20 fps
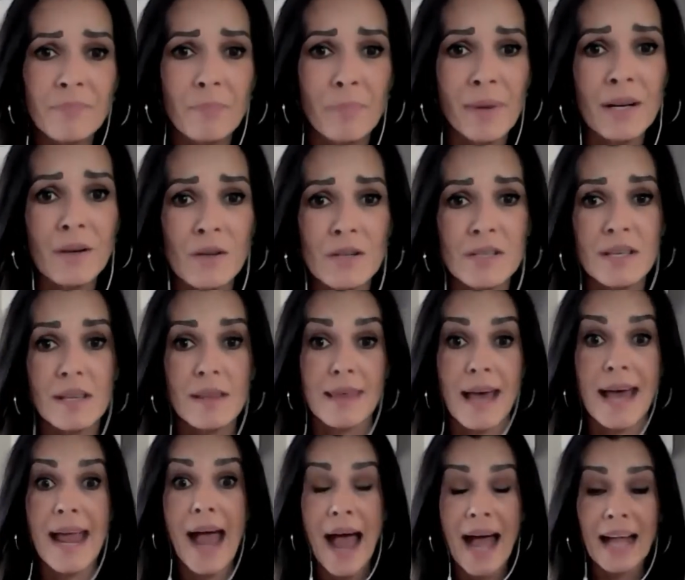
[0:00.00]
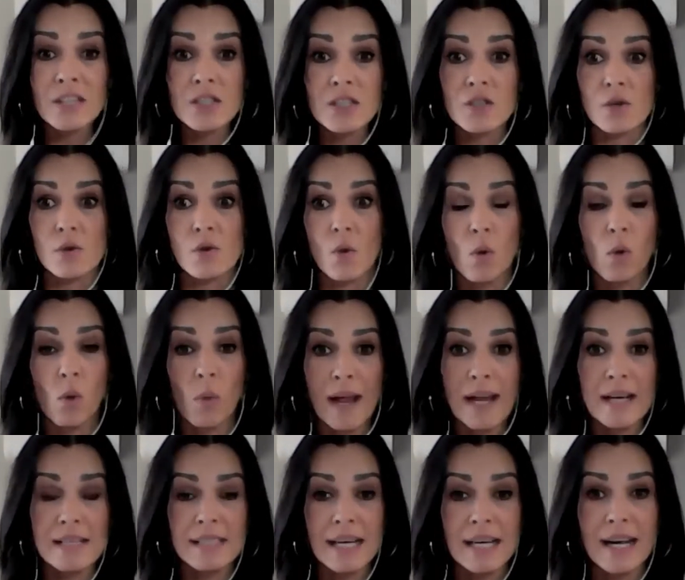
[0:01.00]
because they had to
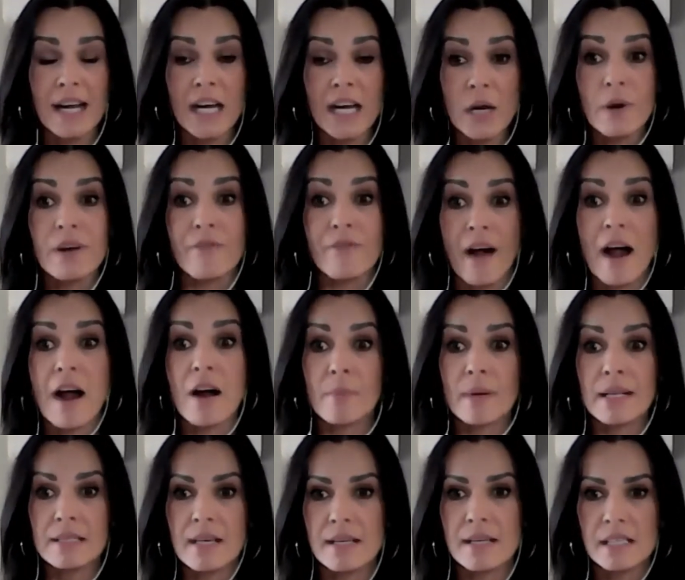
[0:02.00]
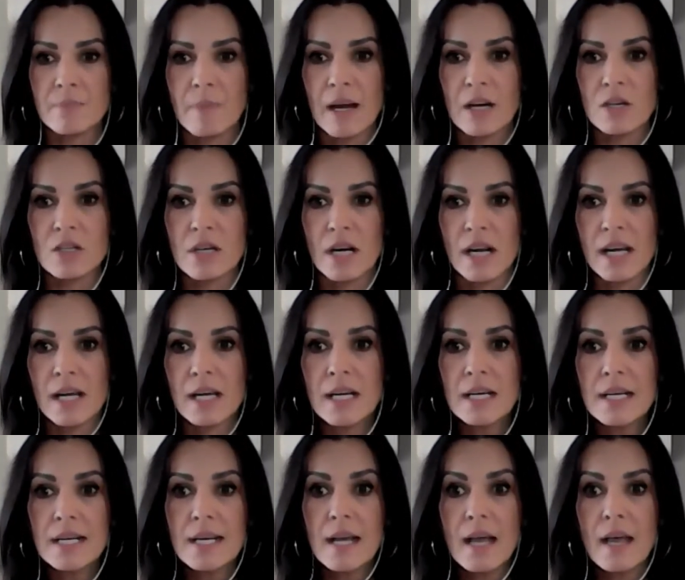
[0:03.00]
always, in a new environment especially,
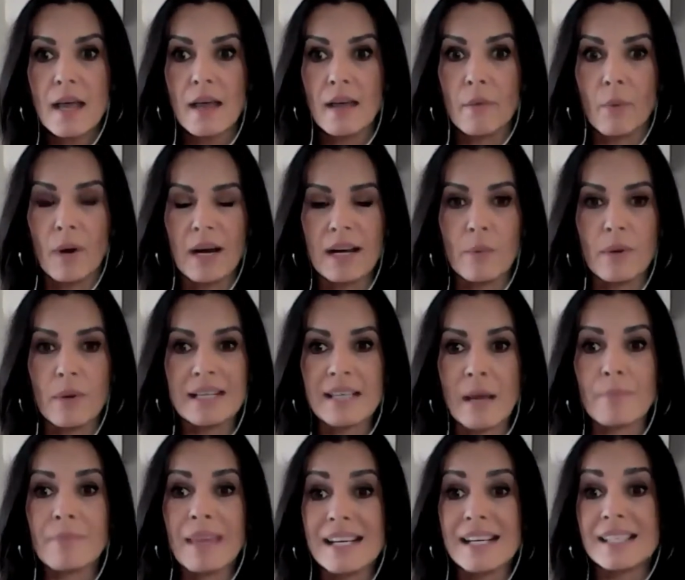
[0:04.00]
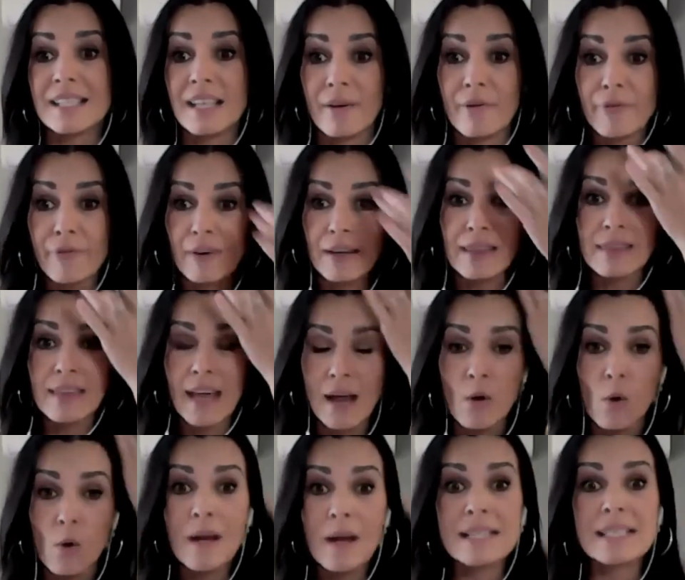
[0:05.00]
when something's different, they
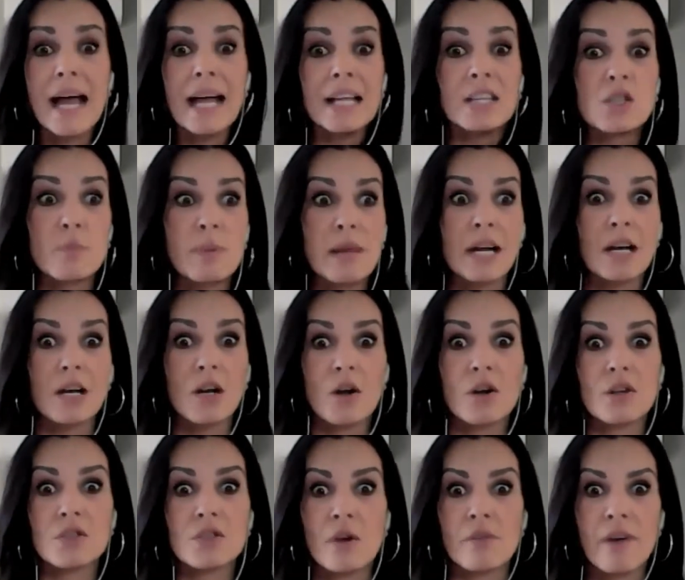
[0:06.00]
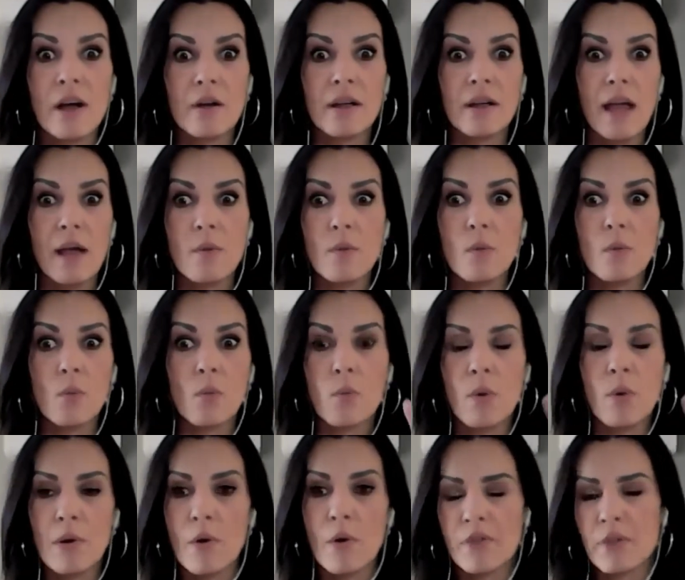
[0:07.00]
always had to be alert of, okay,
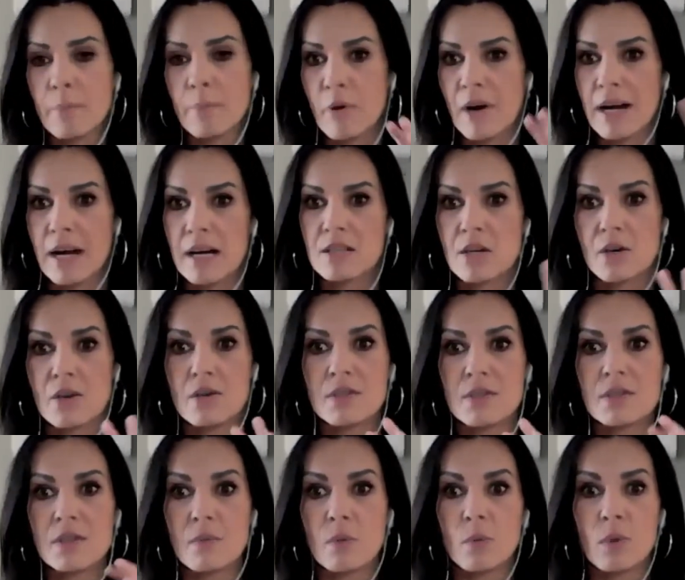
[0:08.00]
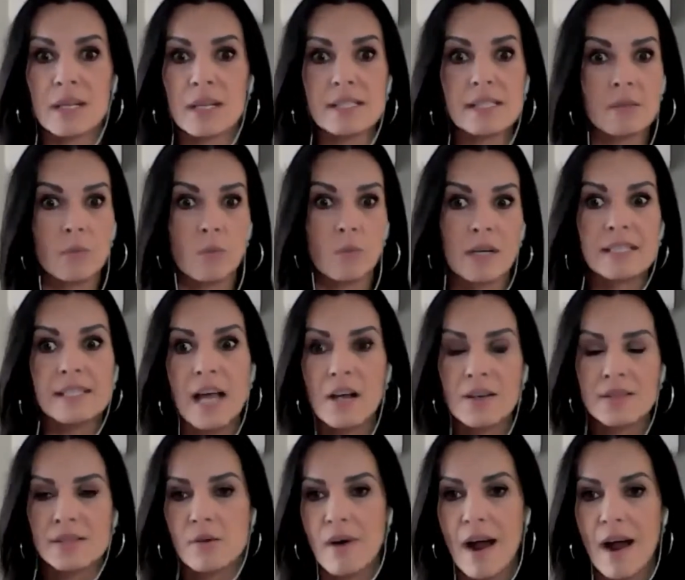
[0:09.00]
where are the predators? What's our
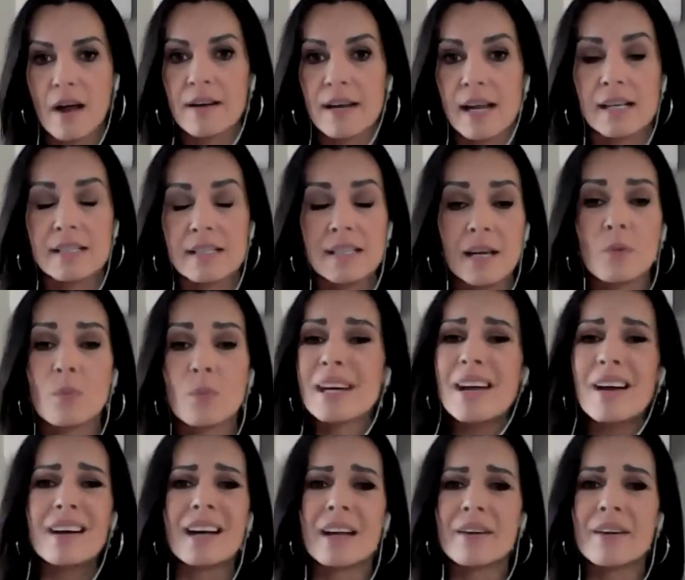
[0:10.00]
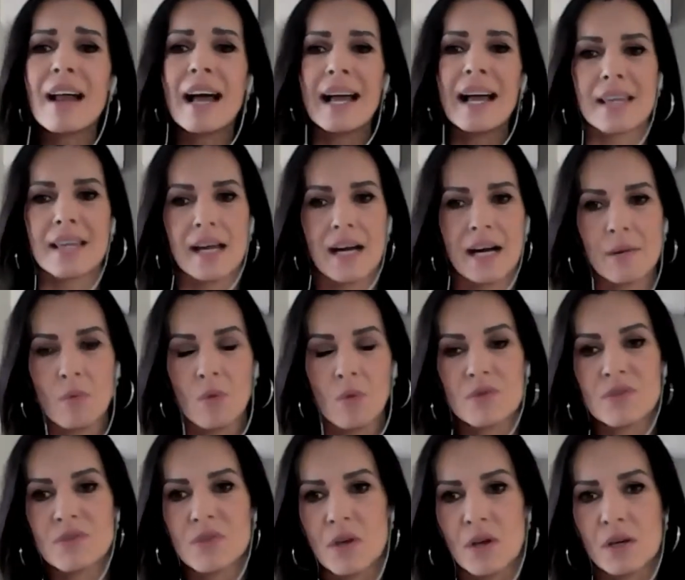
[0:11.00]
surroundings? And we don't live like that anymore.
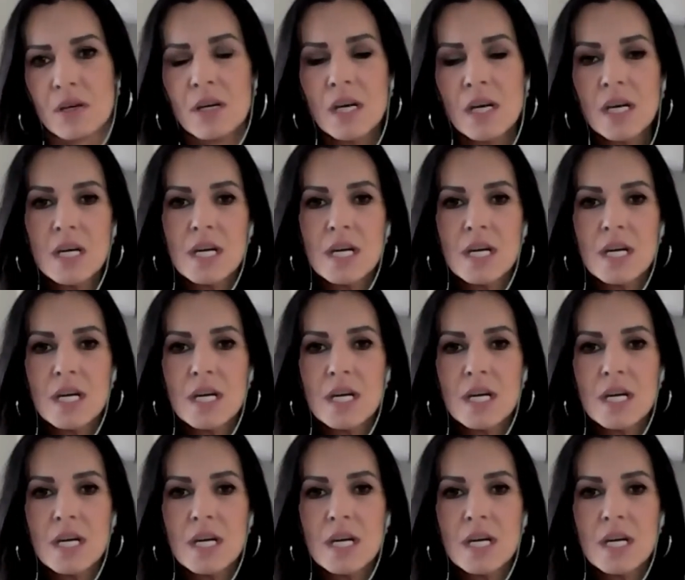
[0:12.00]
So